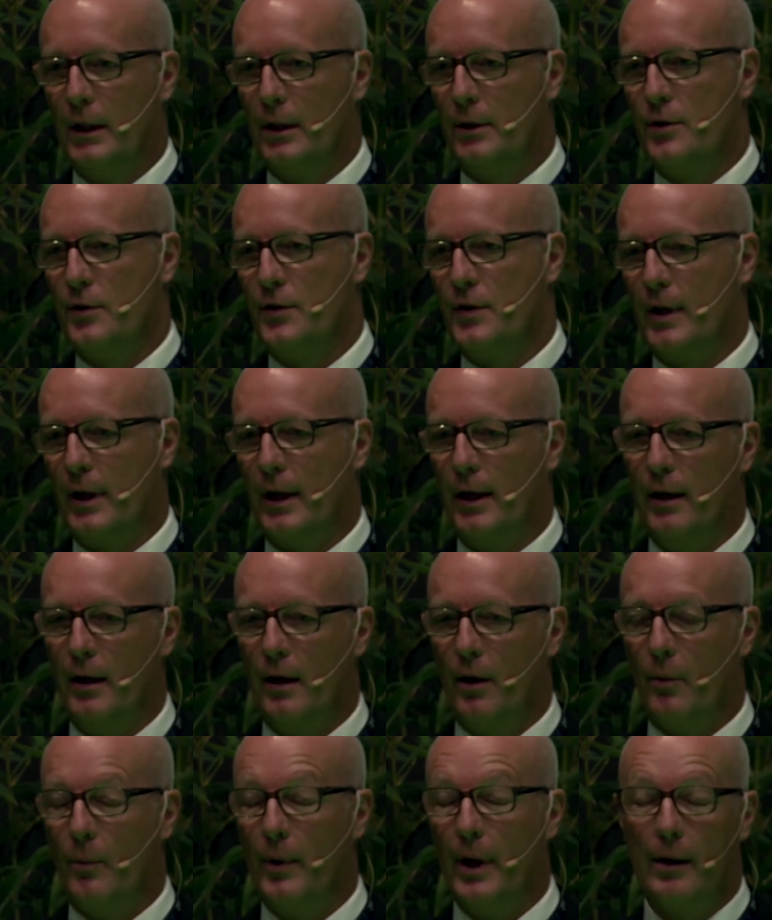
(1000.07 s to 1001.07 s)
to say
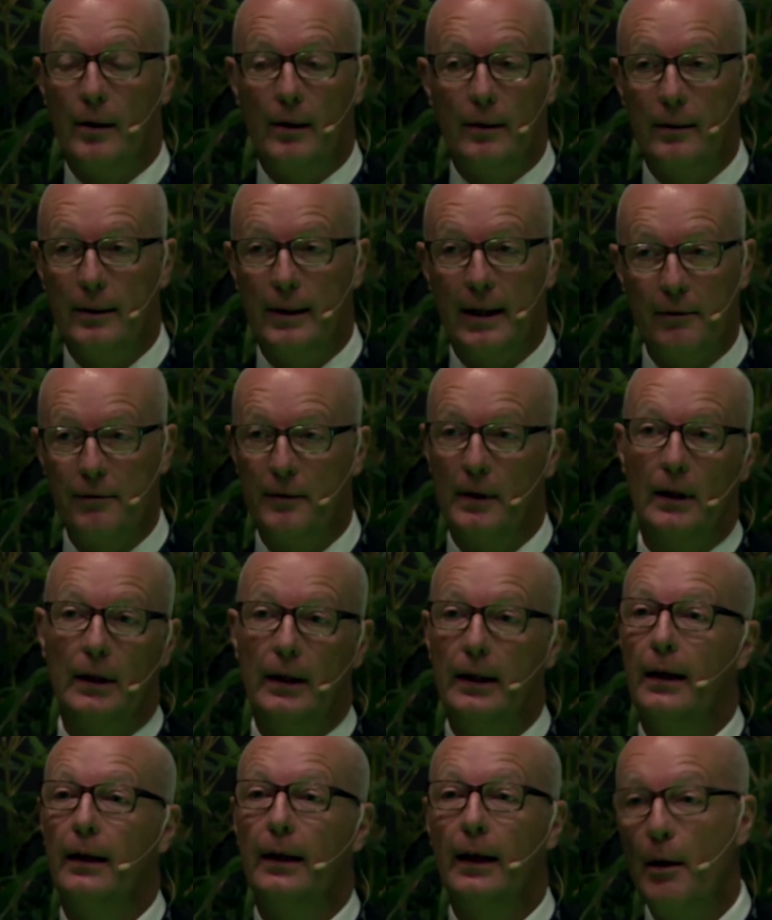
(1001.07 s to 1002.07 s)
we're
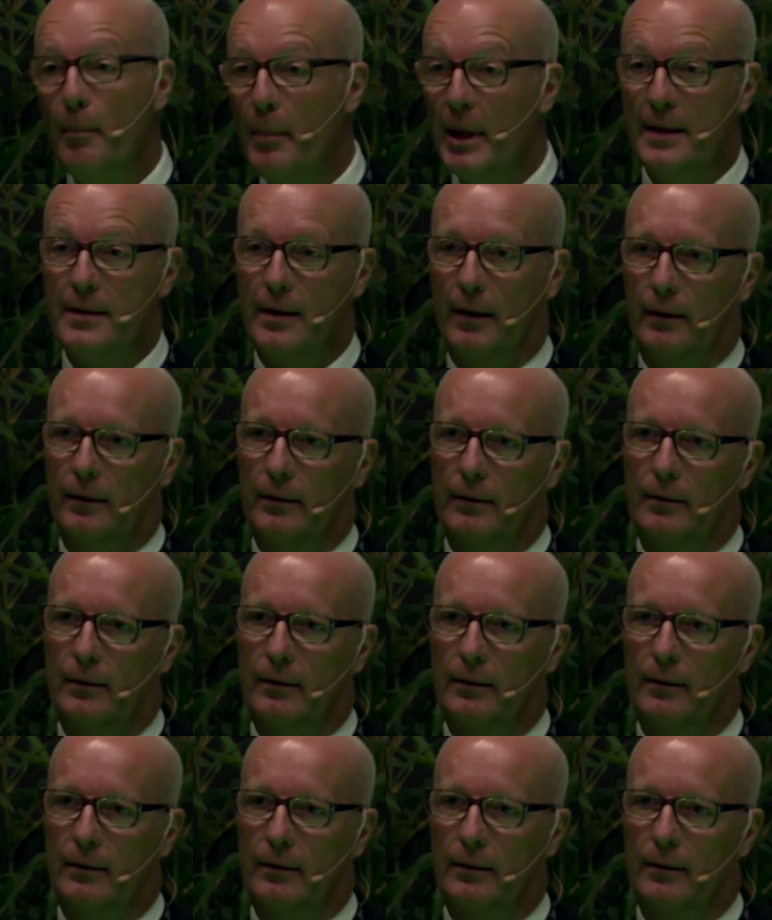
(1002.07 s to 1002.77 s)
definitely limiting